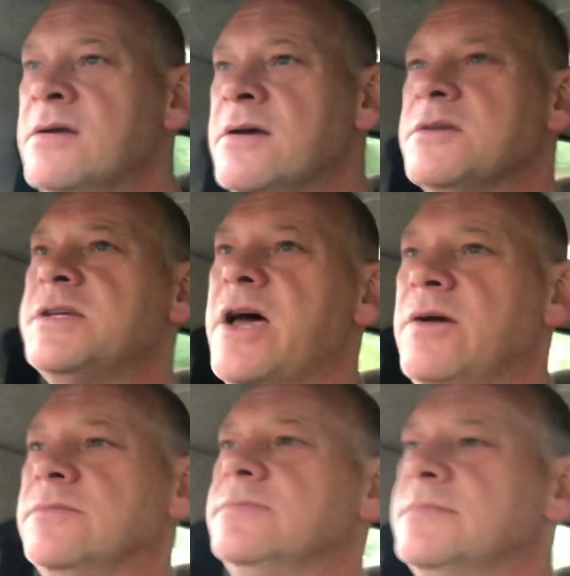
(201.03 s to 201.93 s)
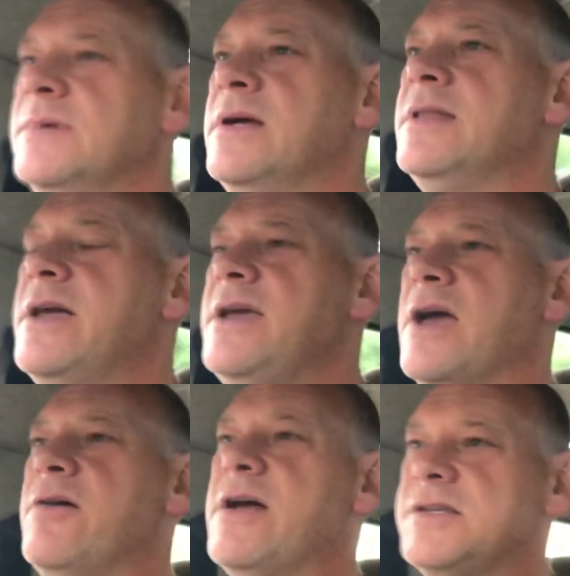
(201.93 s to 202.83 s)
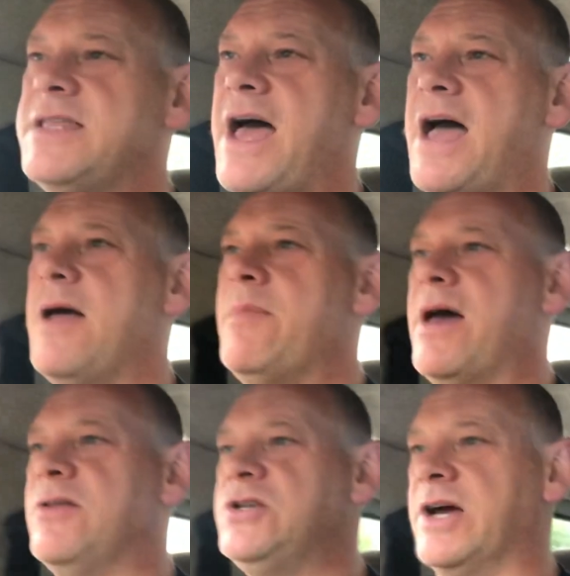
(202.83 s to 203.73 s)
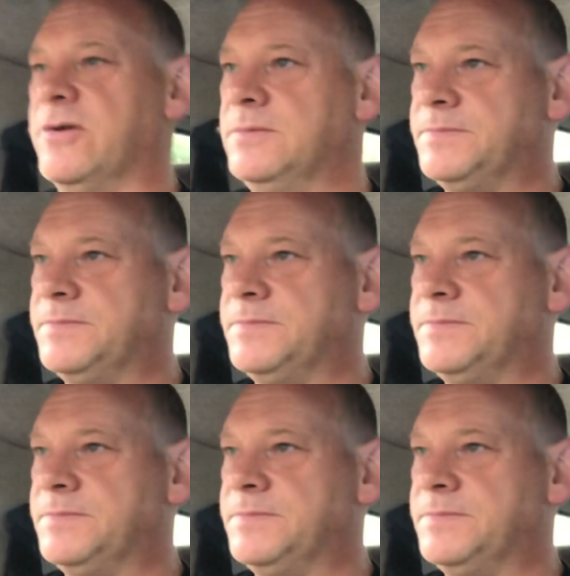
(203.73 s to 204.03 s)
So there you go, that's that about the channel.